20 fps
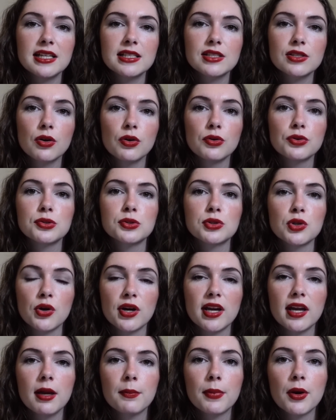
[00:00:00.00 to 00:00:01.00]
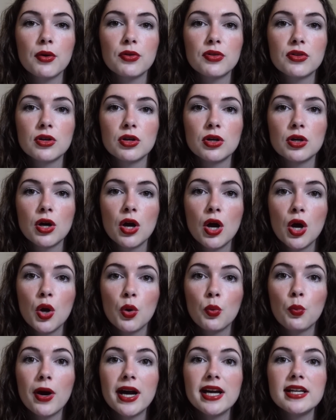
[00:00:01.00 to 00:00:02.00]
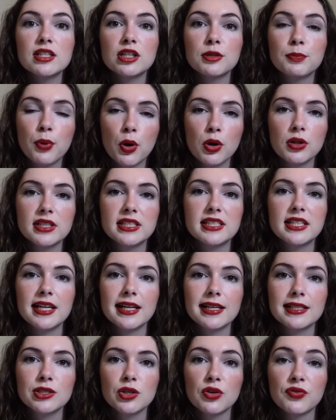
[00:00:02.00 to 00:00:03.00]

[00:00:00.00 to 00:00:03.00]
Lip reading: it's also talking about the wider politics